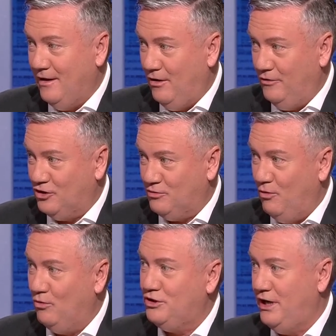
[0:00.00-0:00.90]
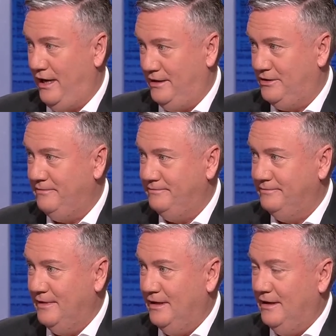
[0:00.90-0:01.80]
on the small chance
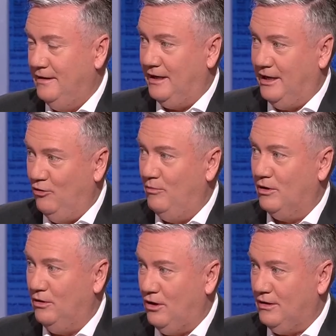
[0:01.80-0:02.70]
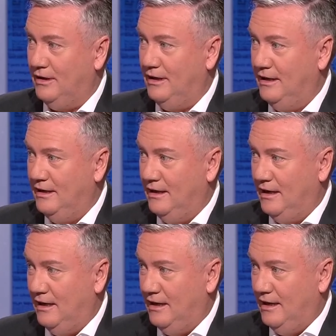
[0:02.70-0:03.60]
that Gillon McLachlan
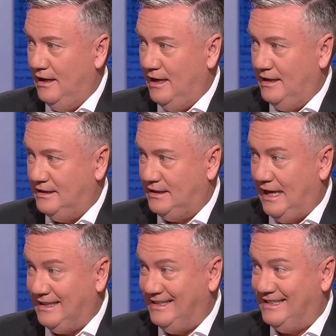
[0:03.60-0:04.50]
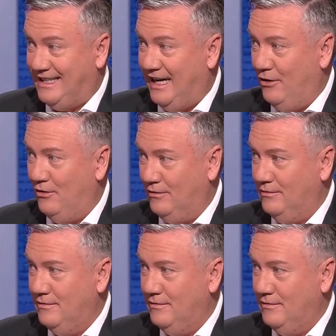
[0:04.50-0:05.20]
doesn't stay on.